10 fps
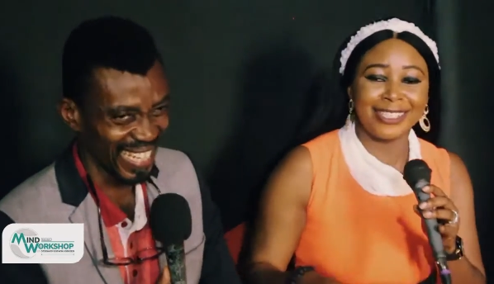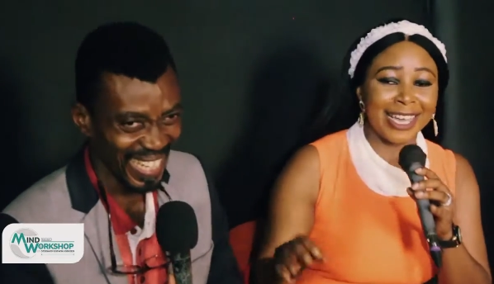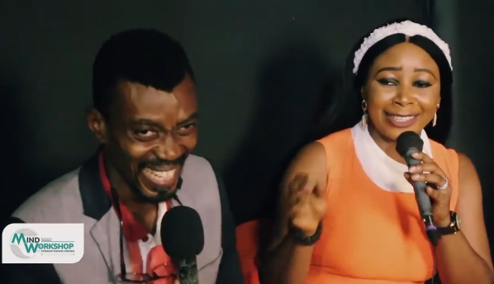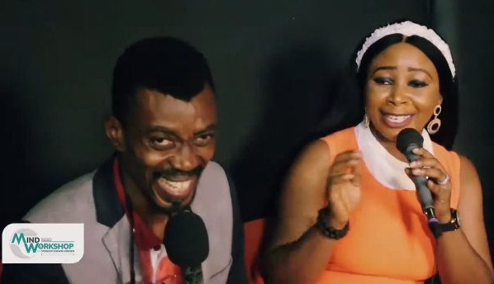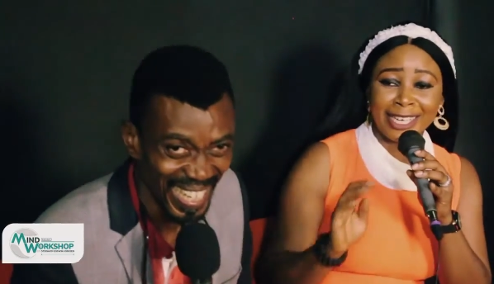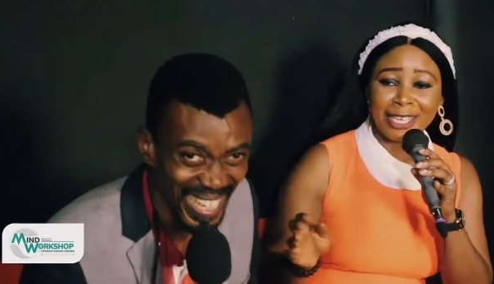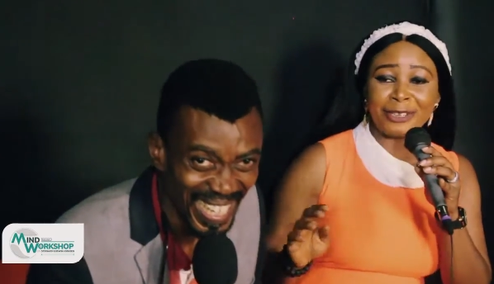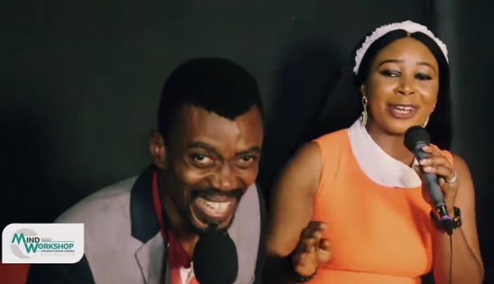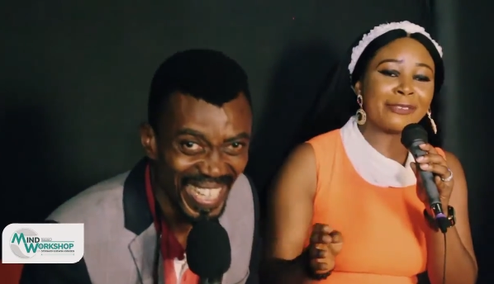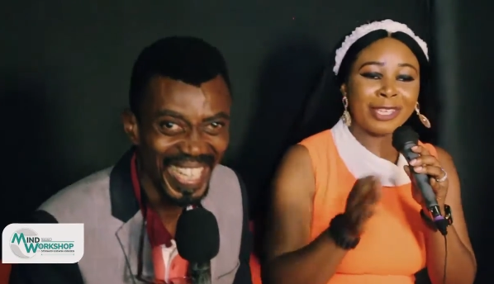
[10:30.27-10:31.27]
Speaker 1: they are telling
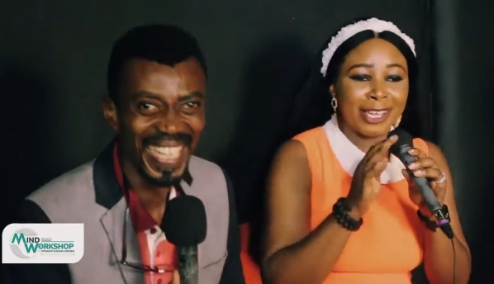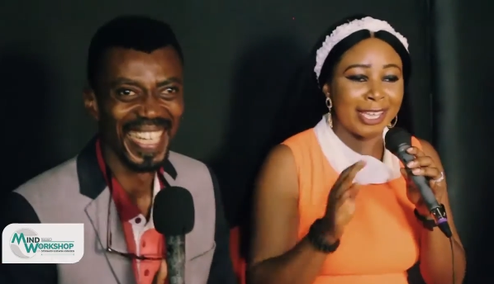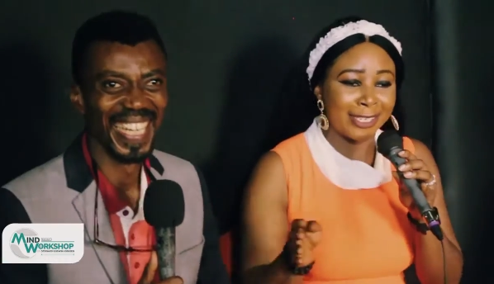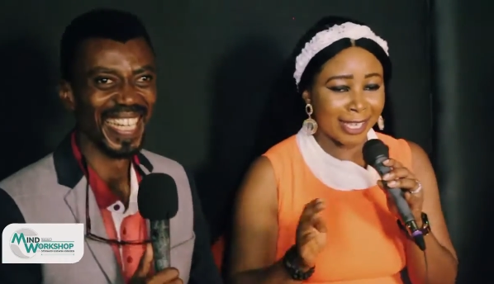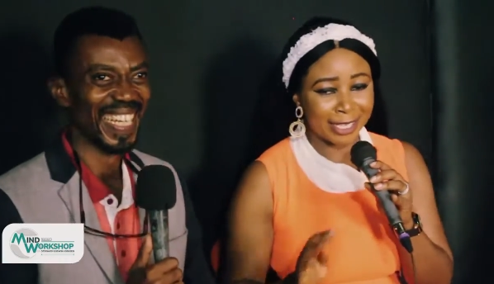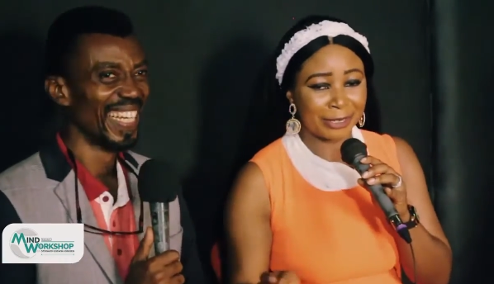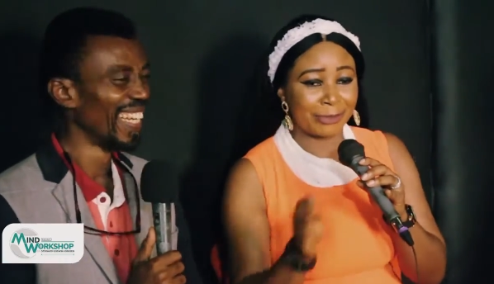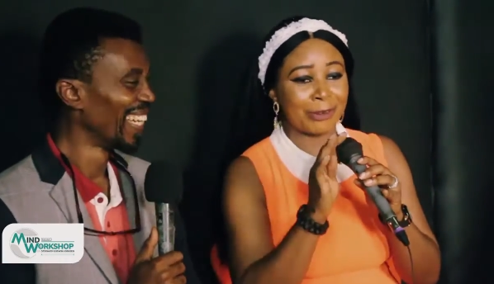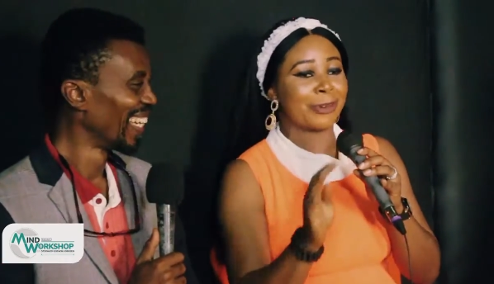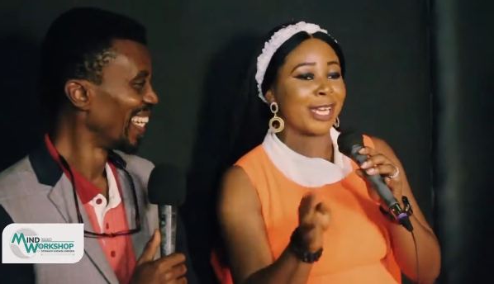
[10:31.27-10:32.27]
you after extension,
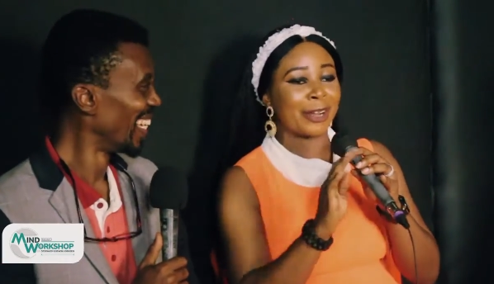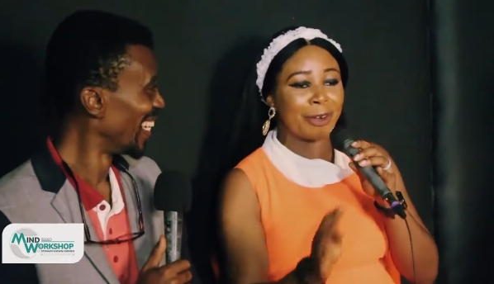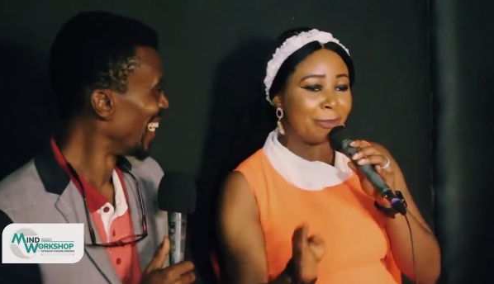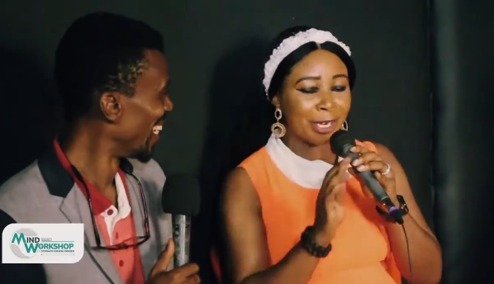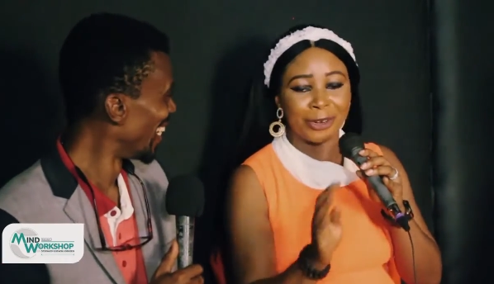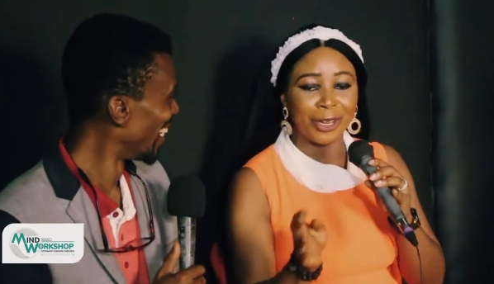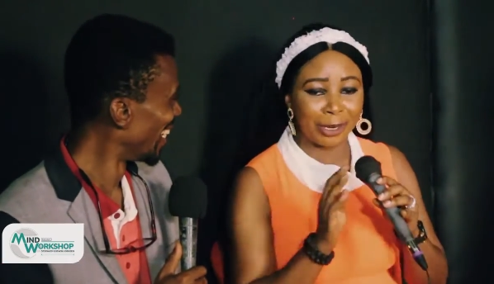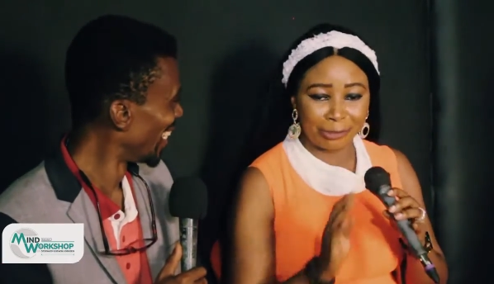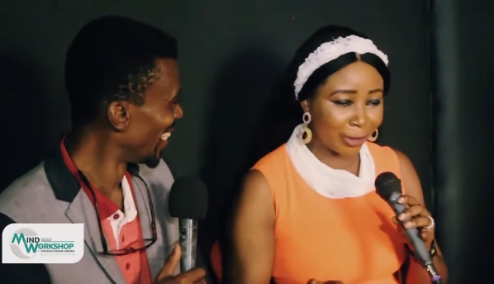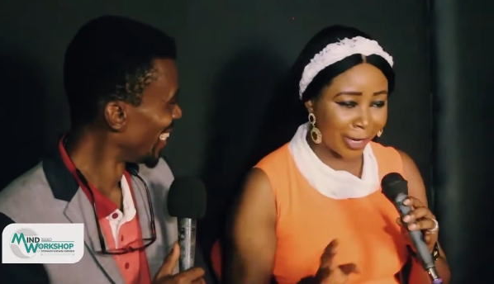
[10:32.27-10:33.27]
don't bother coming, they don't
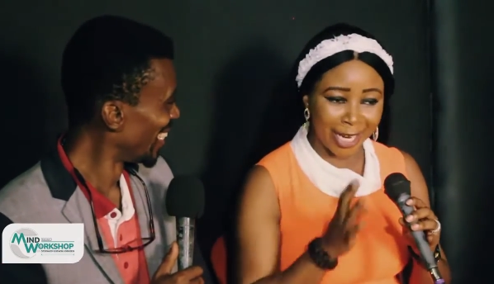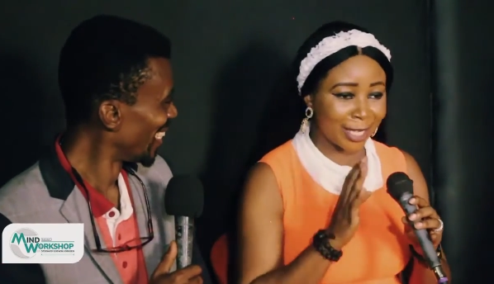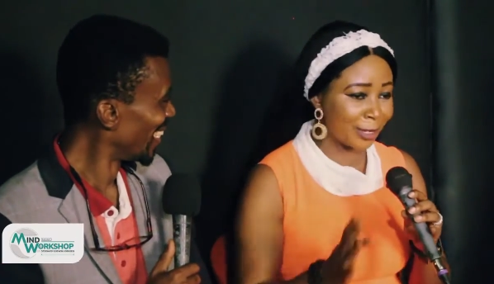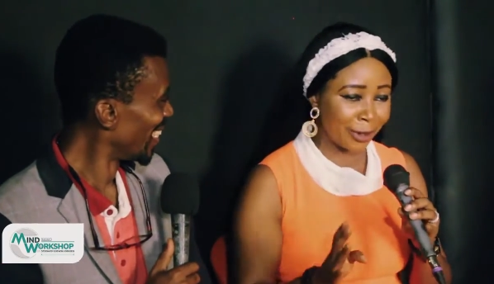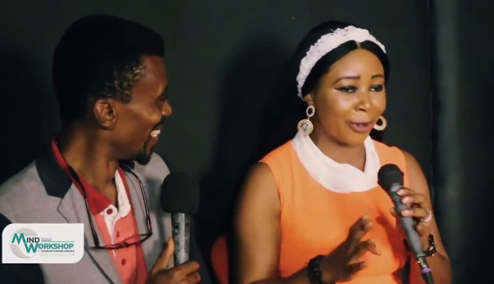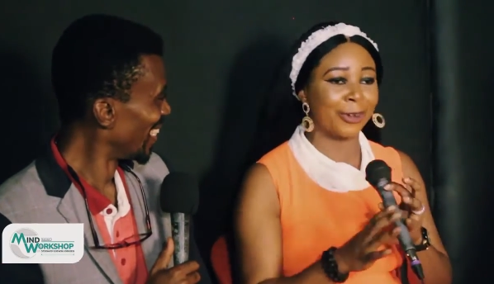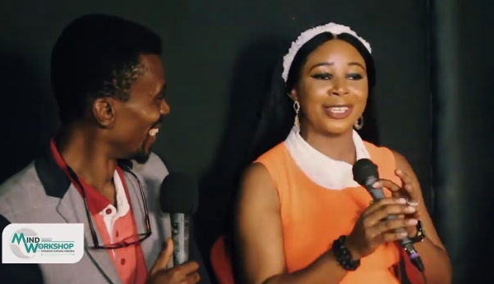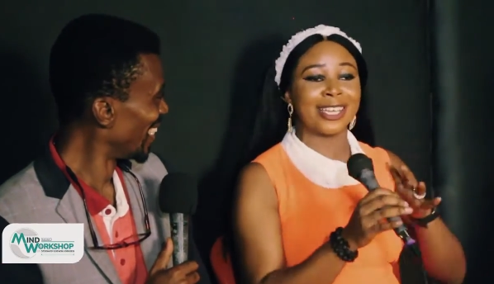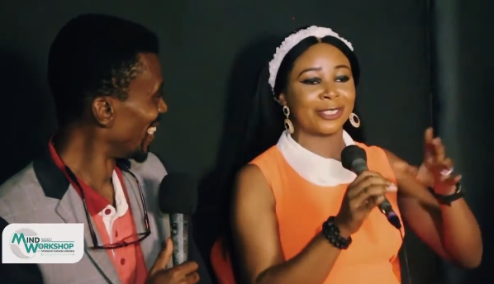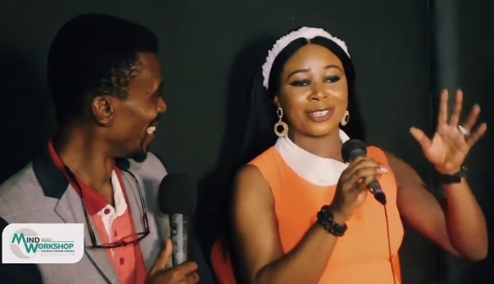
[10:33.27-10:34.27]
employ at all.
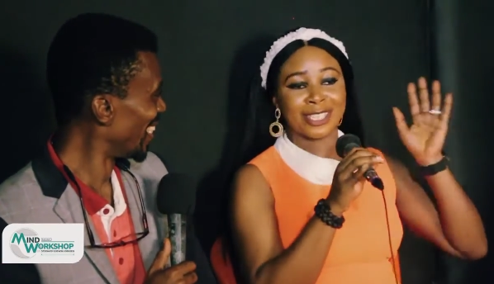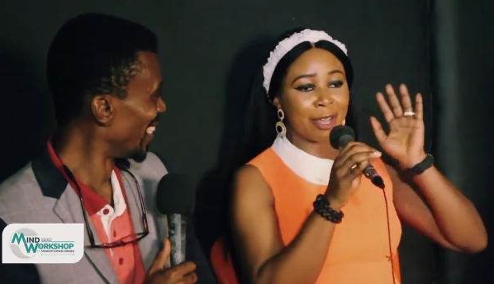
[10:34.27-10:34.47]
That's just